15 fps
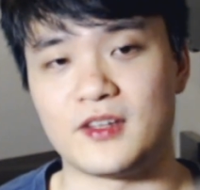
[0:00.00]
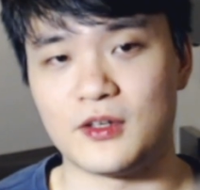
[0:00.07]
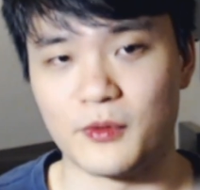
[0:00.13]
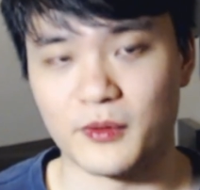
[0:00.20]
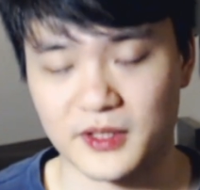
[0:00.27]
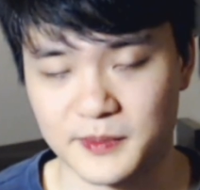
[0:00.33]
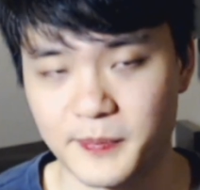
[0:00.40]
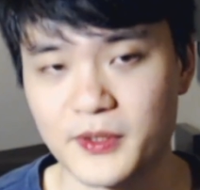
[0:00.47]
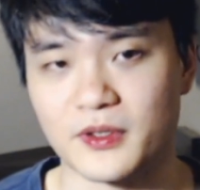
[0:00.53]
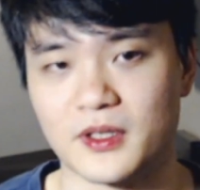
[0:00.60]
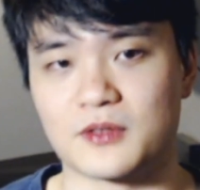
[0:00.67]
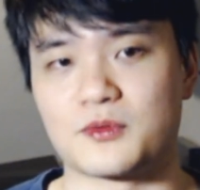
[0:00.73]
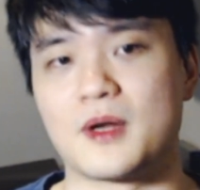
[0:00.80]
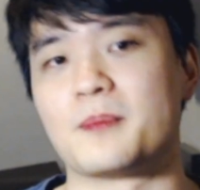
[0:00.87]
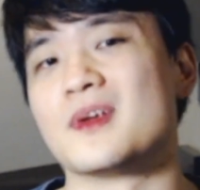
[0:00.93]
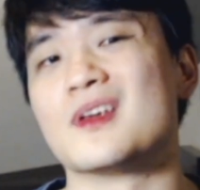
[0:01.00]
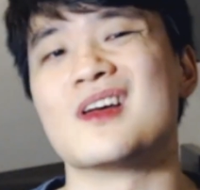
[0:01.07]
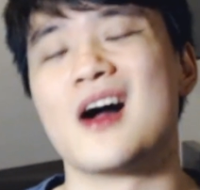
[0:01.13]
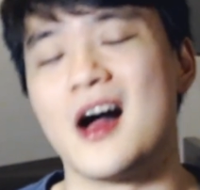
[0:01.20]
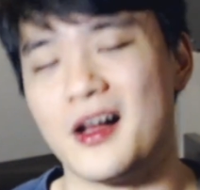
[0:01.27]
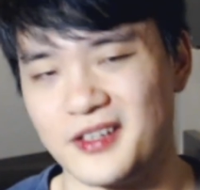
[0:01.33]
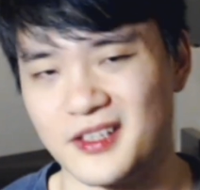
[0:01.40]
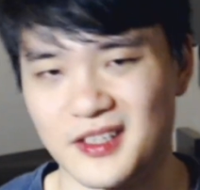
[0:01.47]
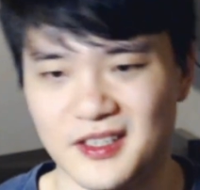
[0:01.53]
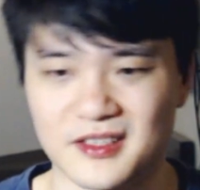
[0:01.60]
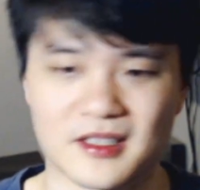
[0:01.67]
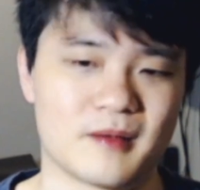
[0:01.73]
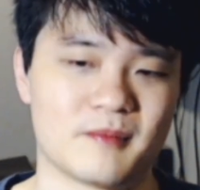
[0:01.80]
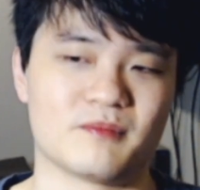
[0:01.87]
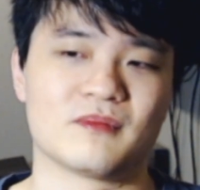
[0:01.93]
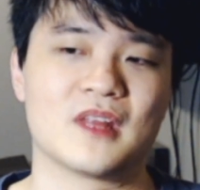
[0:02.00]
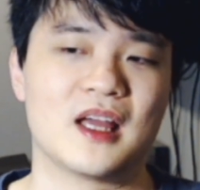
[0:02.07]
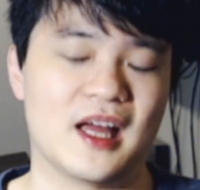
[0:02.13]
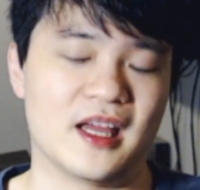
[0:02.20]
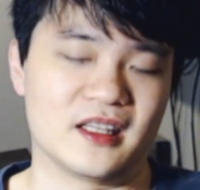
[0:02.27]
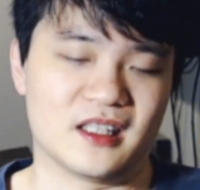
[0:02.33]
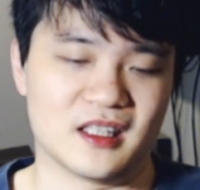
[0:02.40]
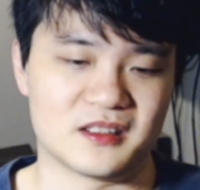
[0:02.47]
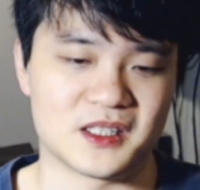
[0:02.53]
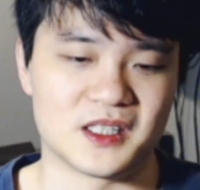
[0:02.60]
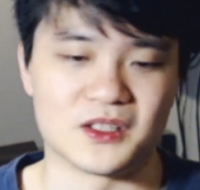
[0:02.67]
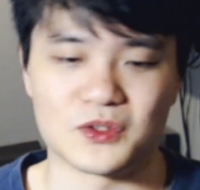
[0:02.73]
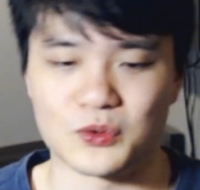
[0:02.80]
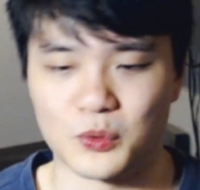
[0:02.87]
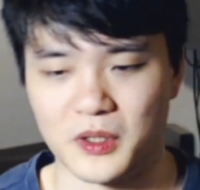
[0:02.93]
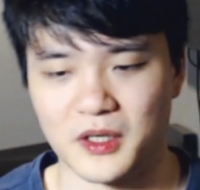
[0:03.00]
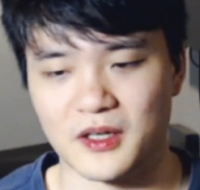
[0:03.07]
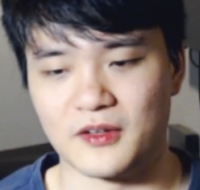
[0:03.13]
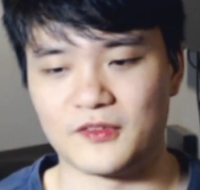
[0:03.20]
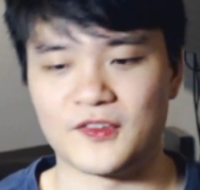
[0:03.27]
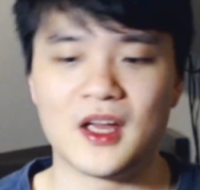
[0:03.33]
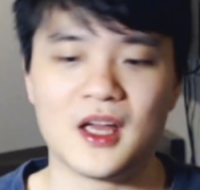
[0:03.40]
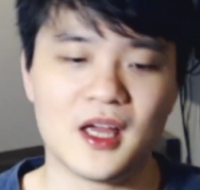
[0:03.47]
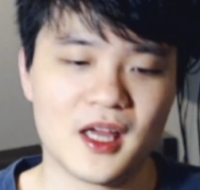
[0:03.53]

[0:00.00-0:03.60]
the whole experience, right, beyond his, I guess, his sort of